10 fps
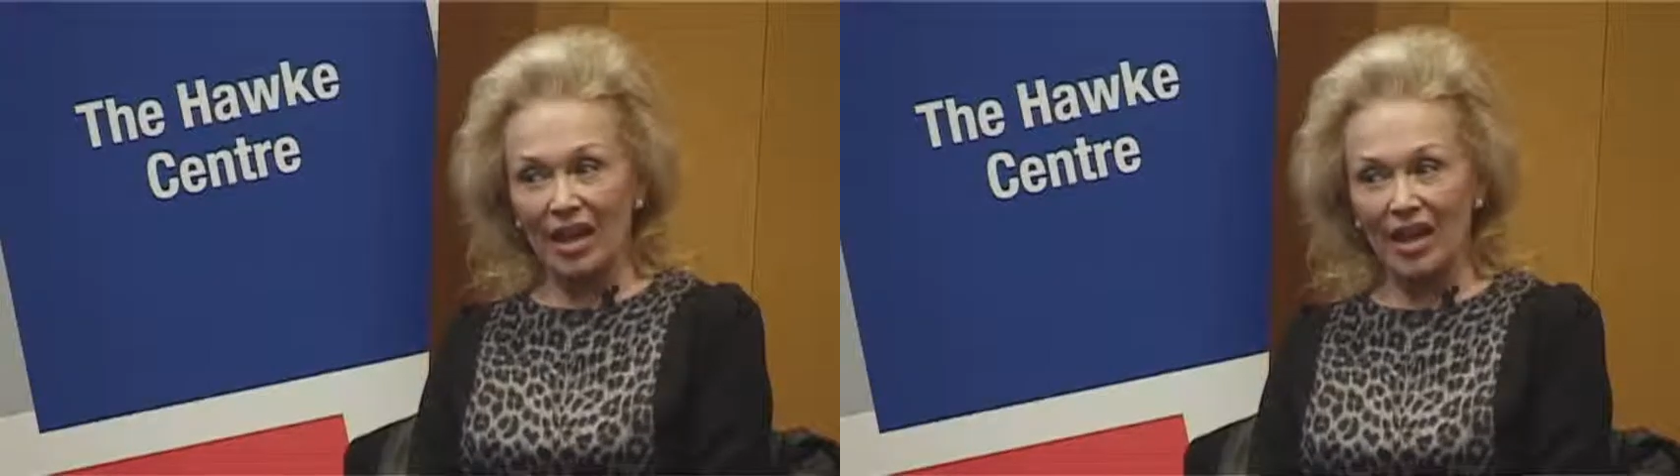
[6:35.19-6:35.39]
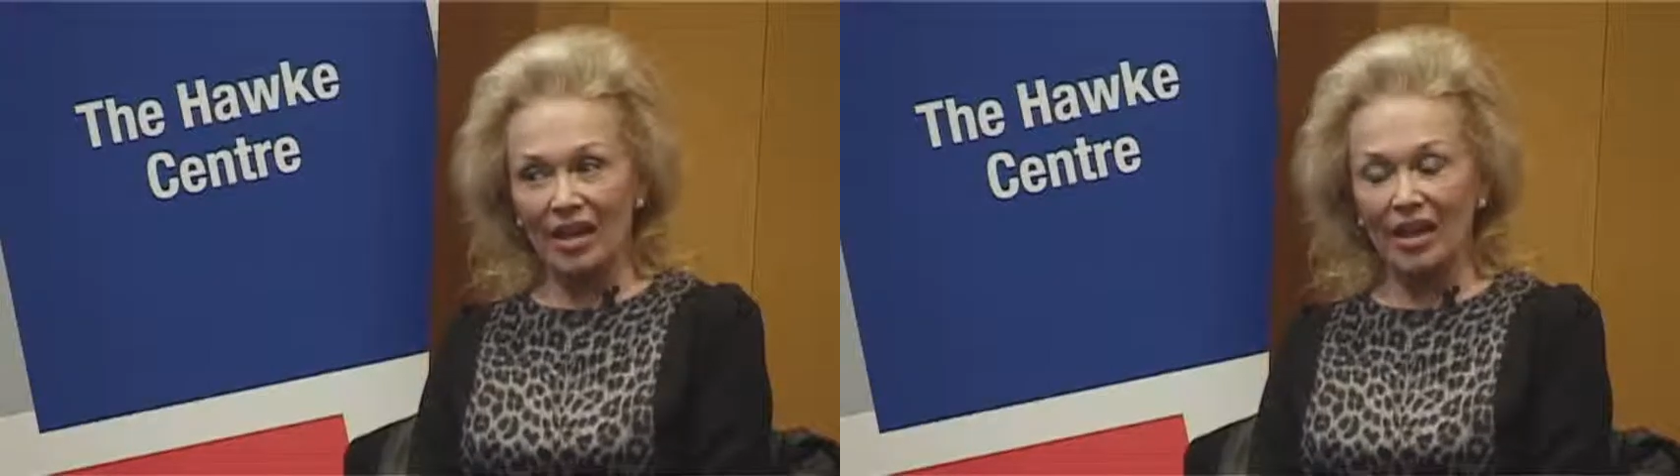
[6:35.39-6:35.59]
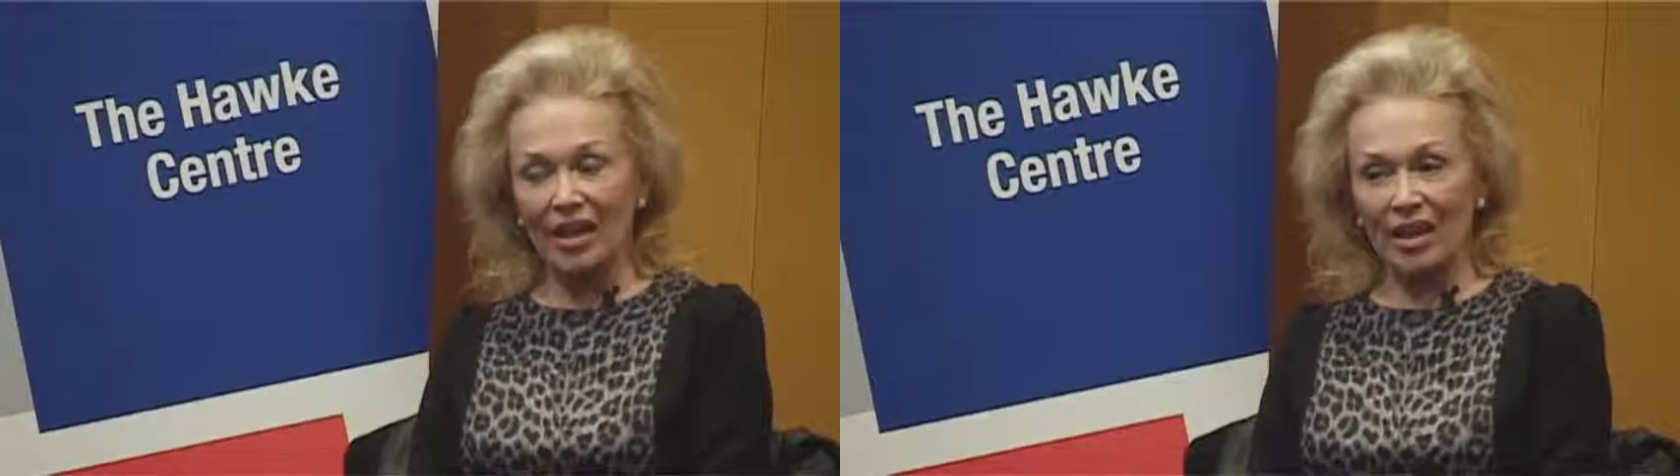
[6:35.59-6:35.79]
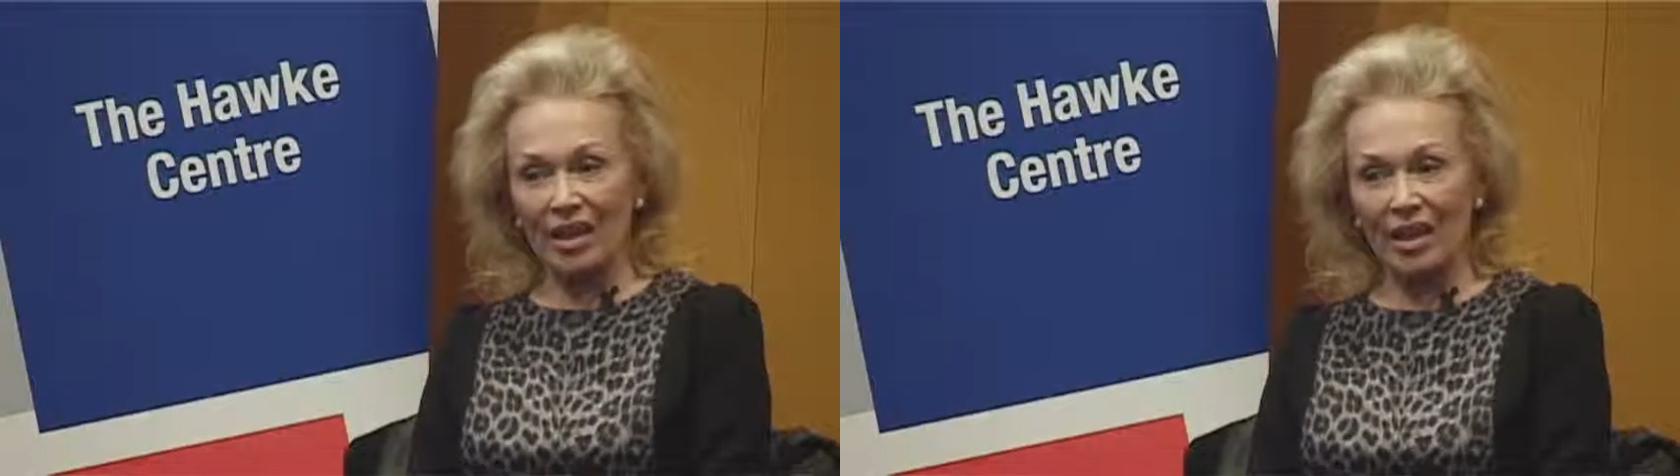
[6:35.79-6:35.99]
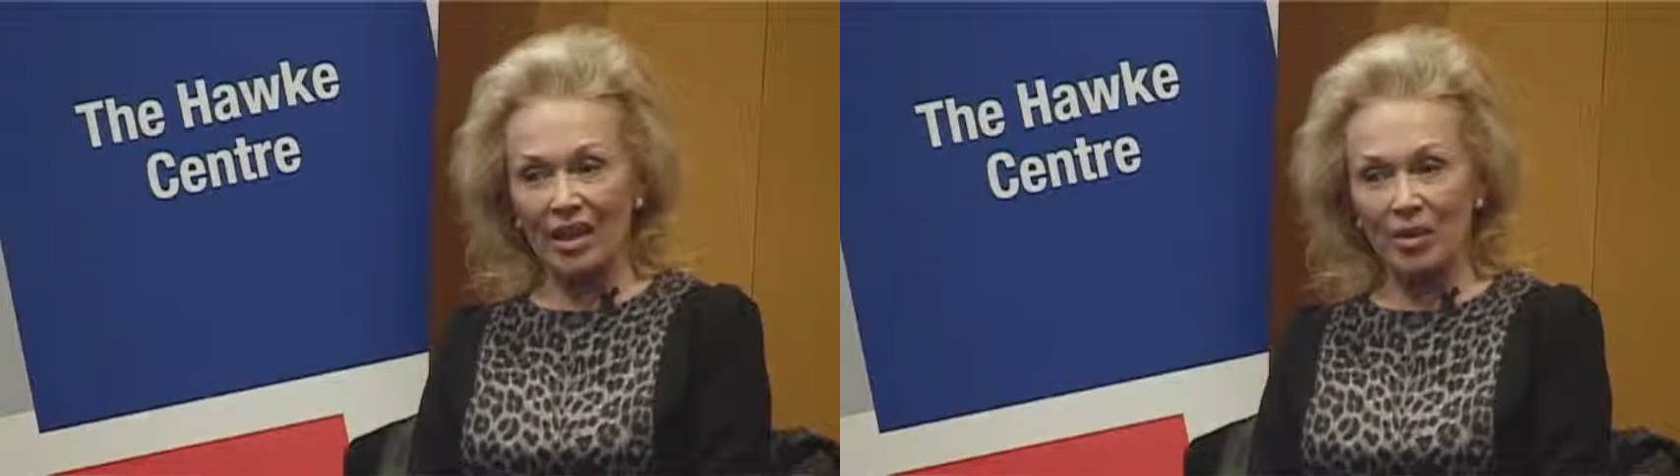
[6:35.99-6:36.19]

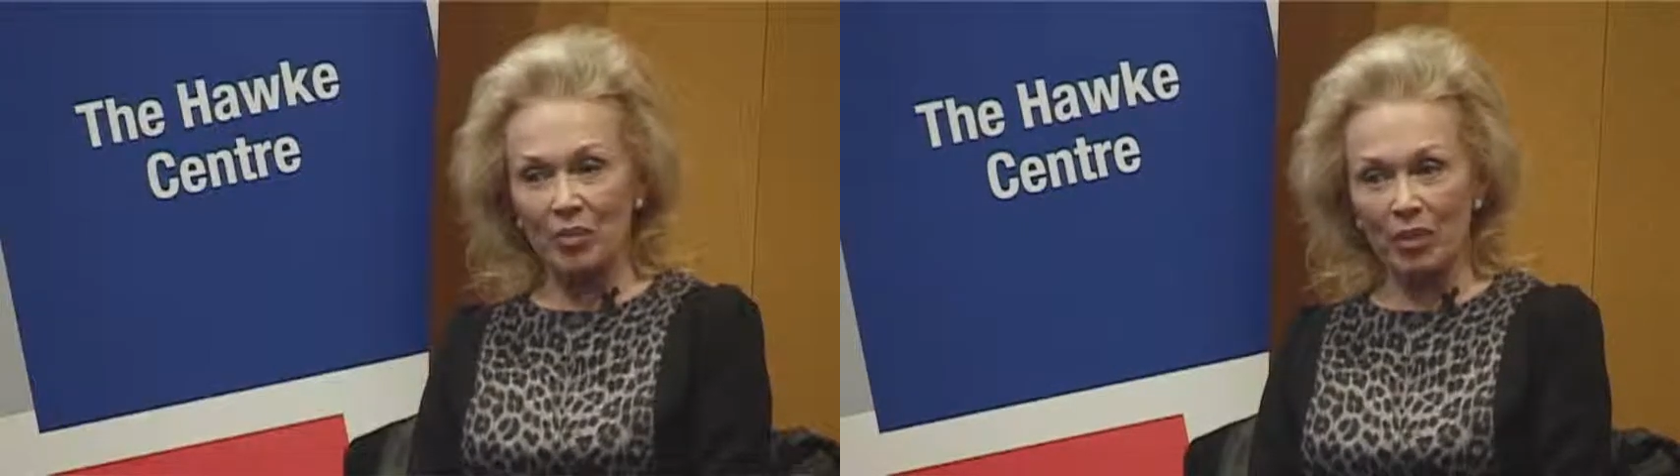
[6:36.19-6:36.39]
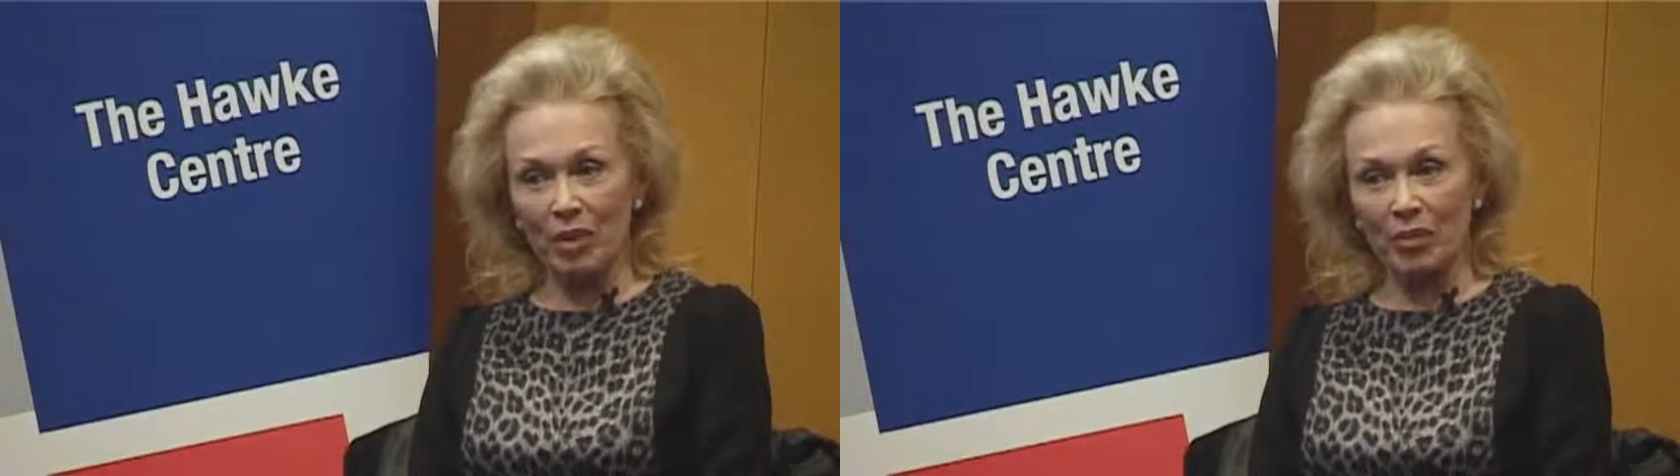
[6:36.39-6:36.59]
He